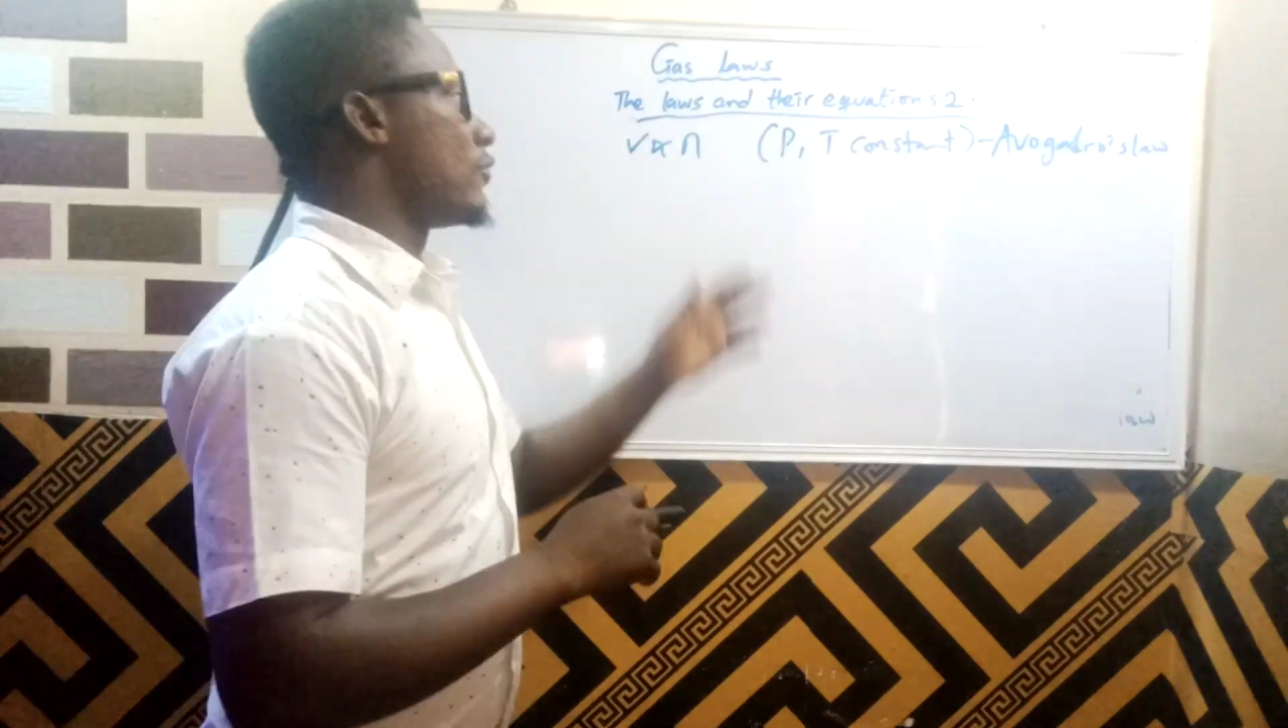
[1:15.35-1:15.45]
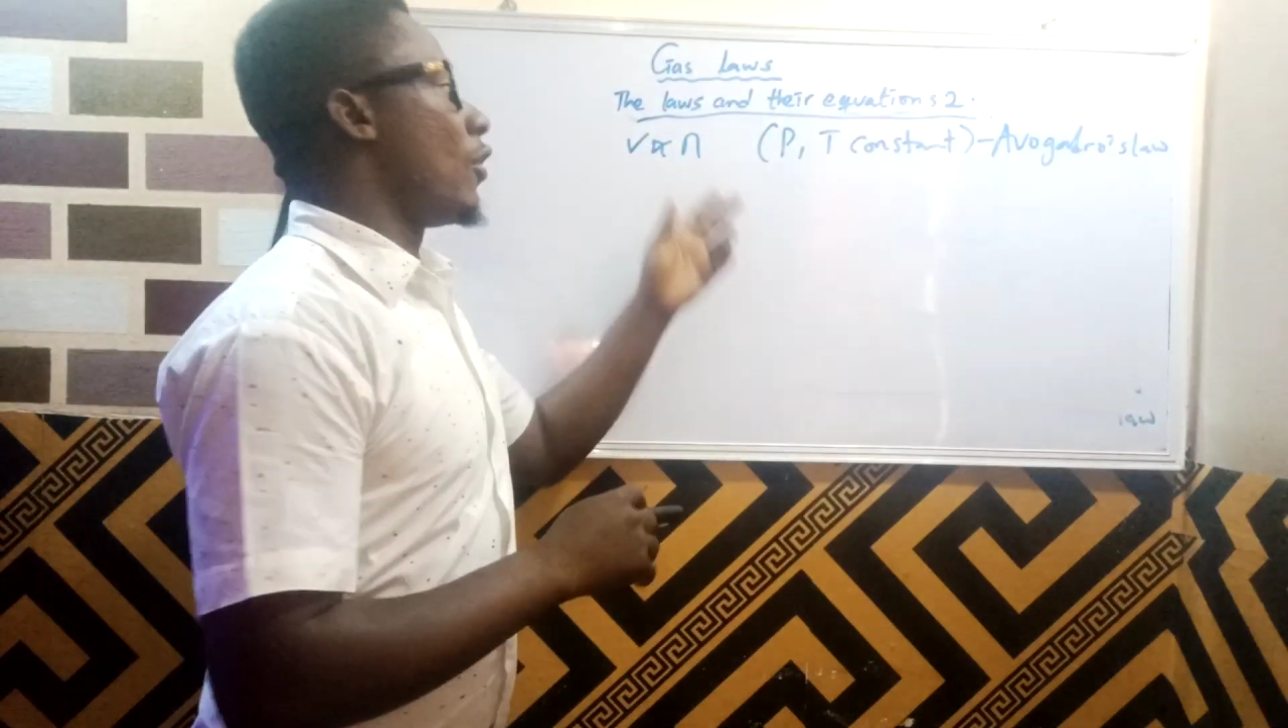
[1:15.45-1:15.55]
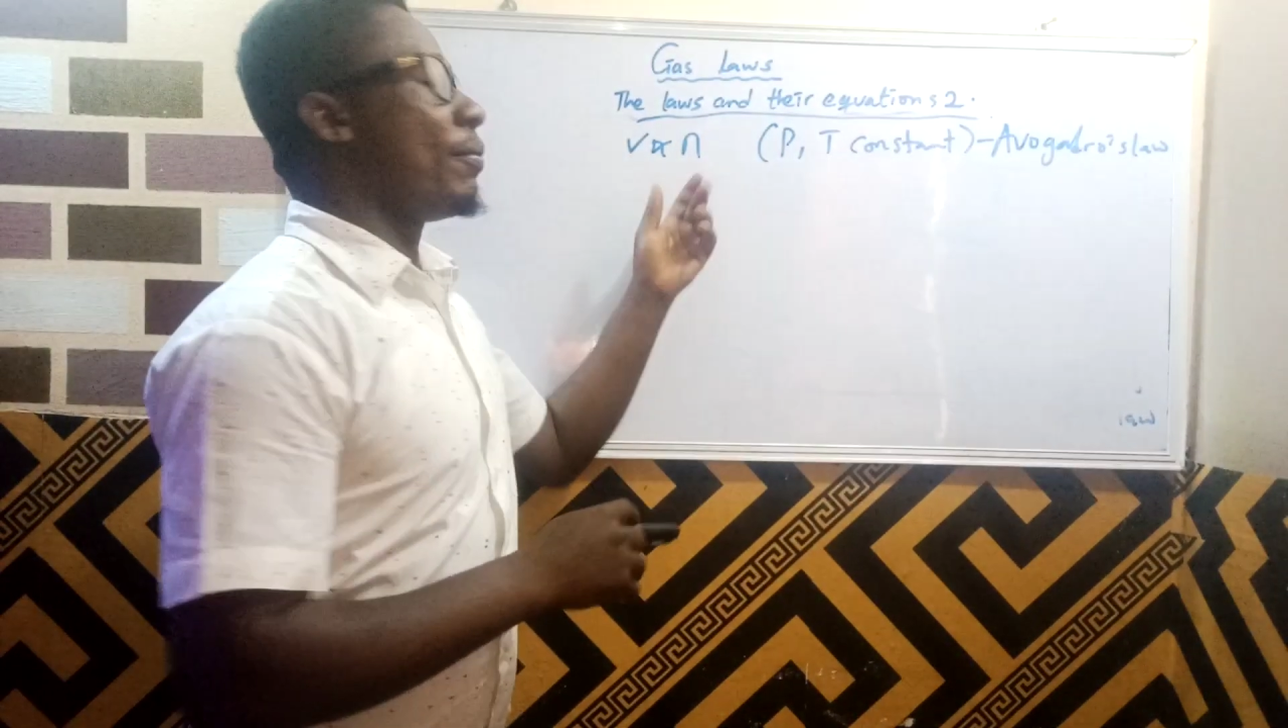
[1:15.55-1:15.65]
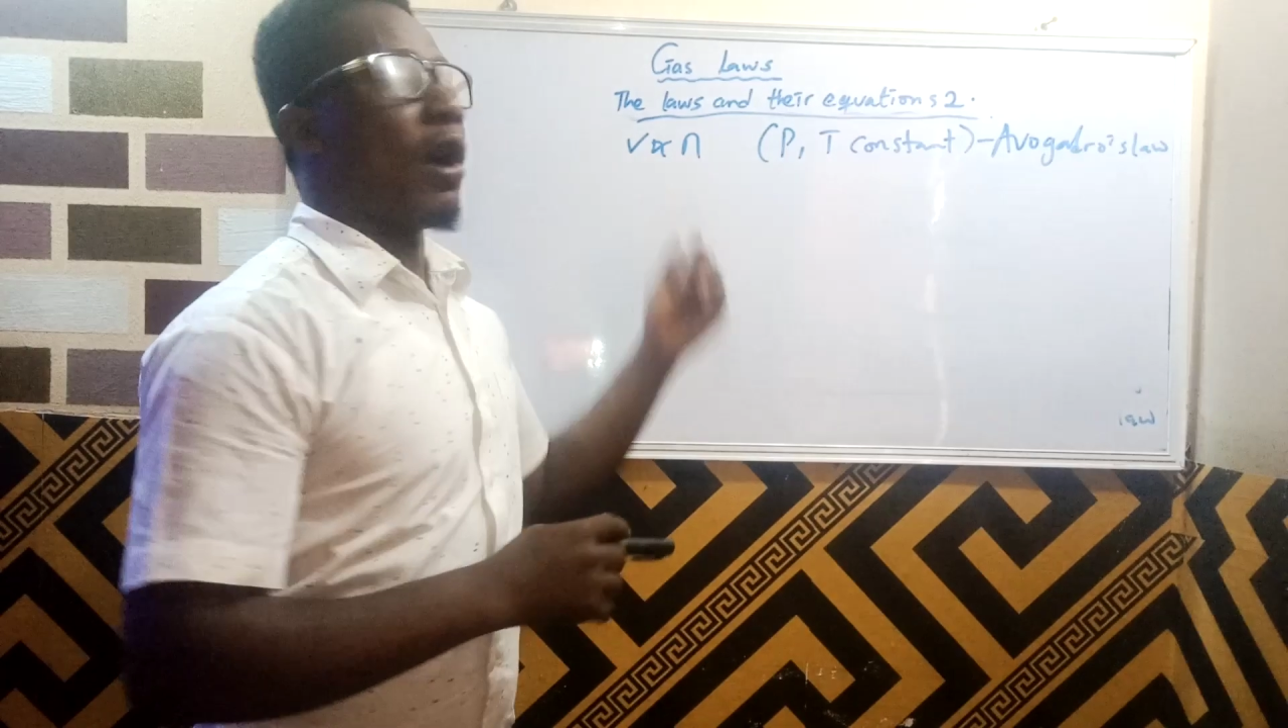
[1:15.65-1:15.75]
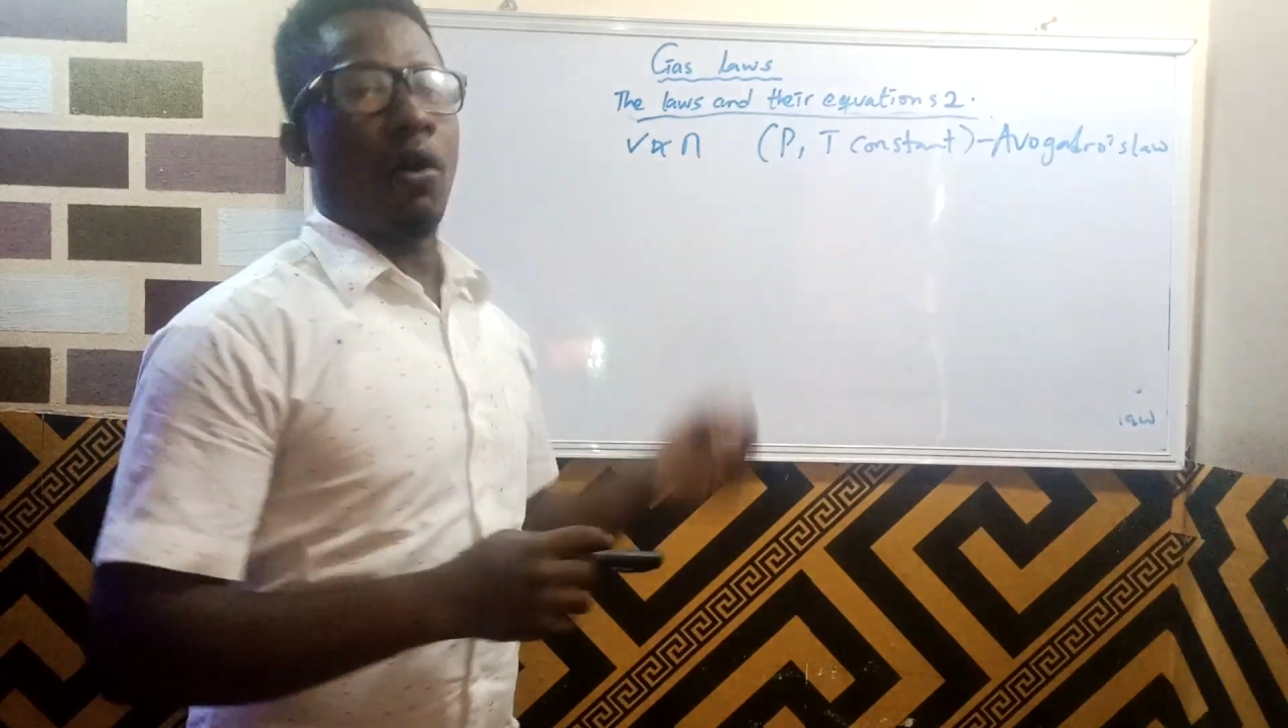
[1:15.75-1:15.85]

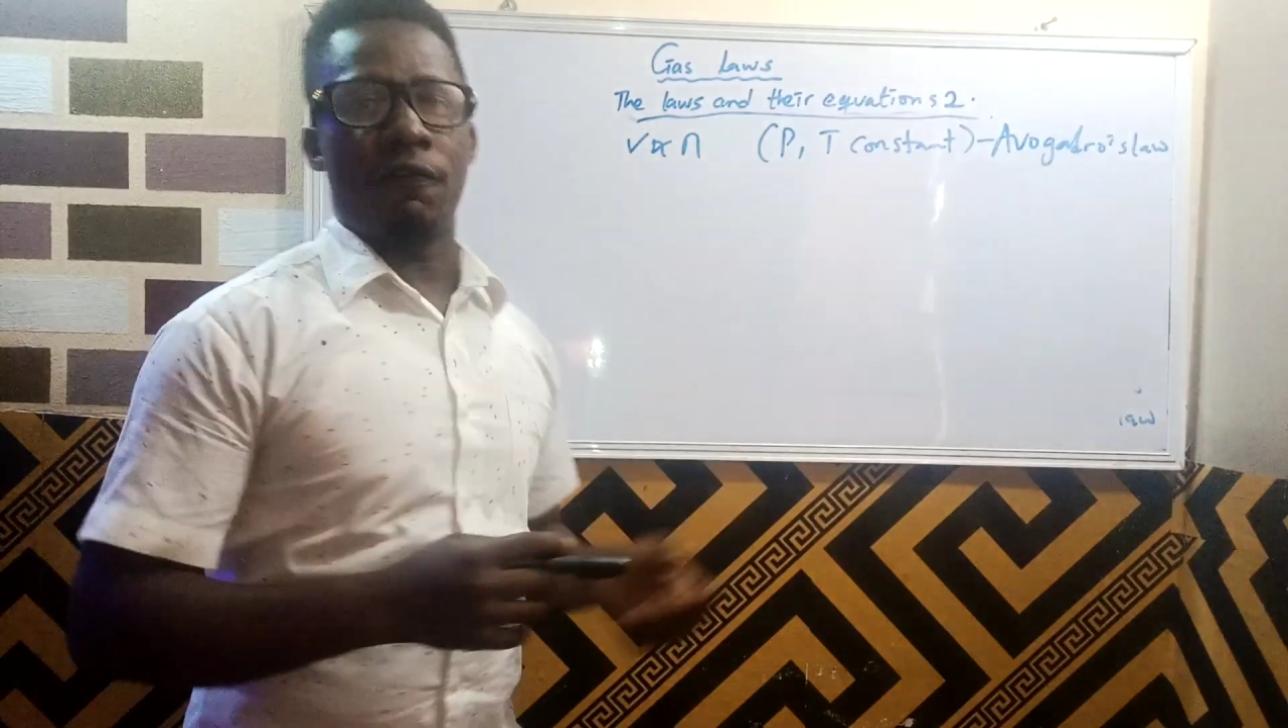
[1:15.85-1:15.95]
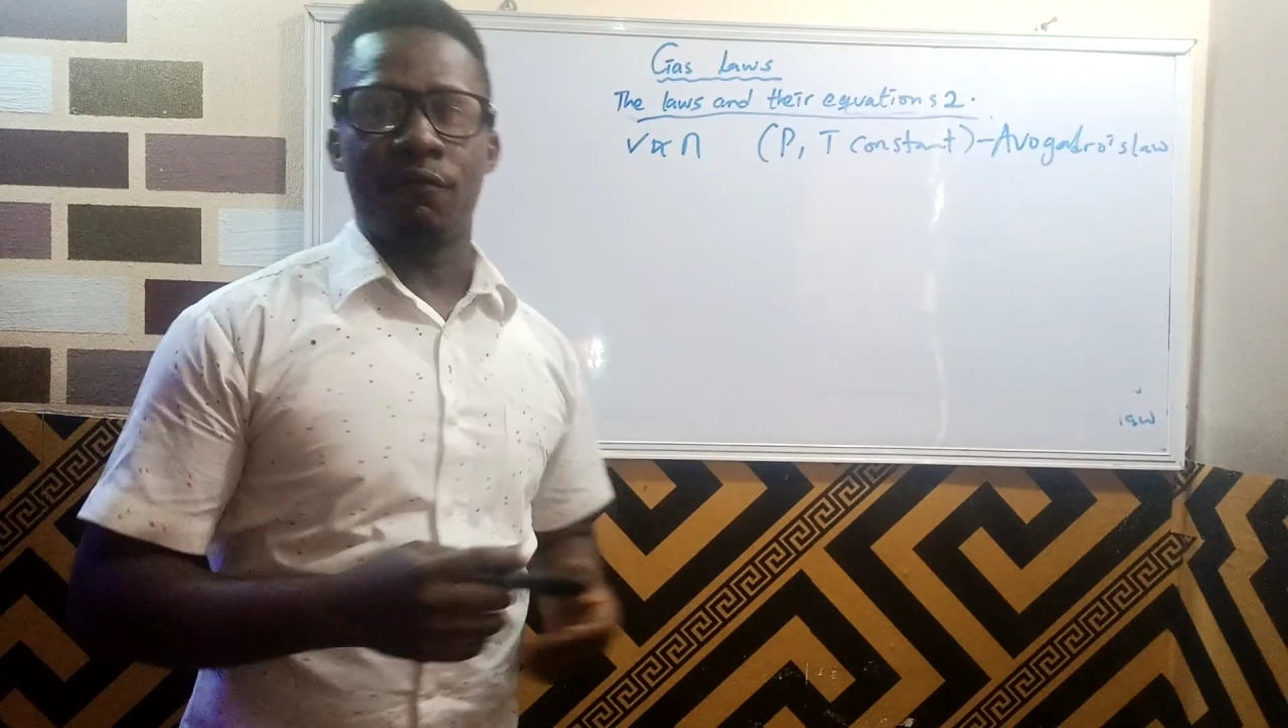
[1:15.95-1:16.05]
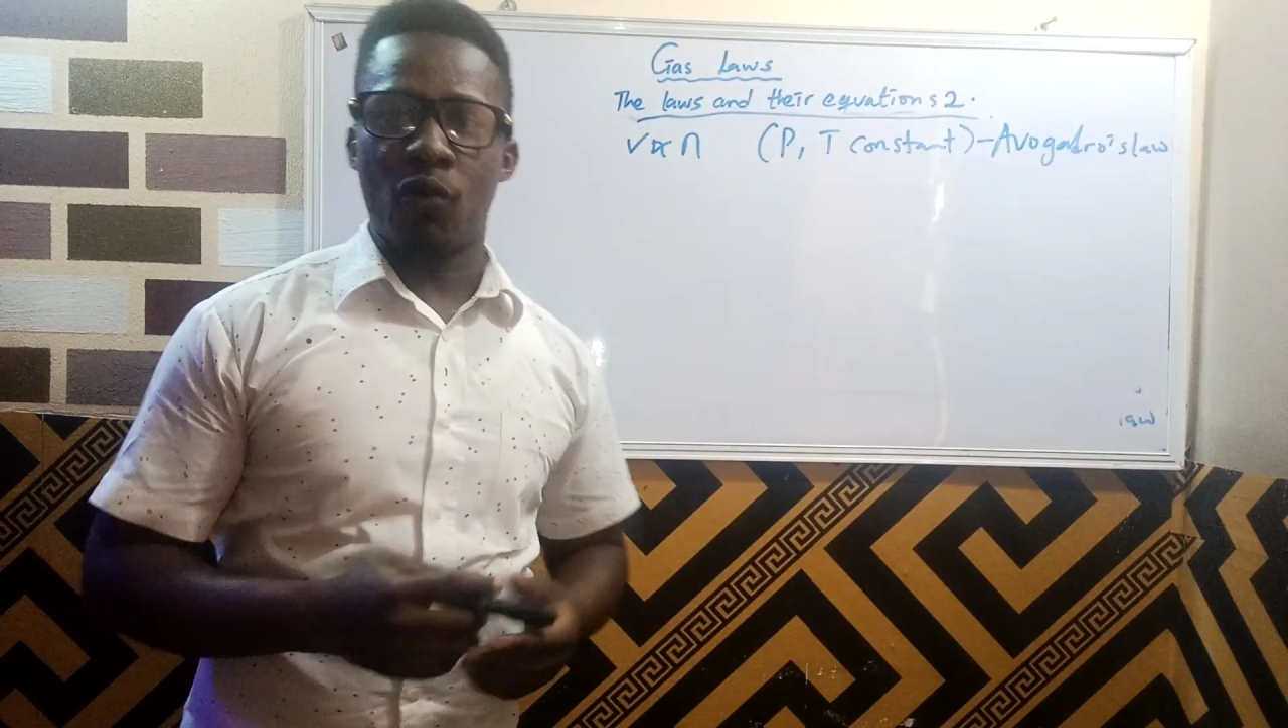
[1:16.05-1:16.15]
number of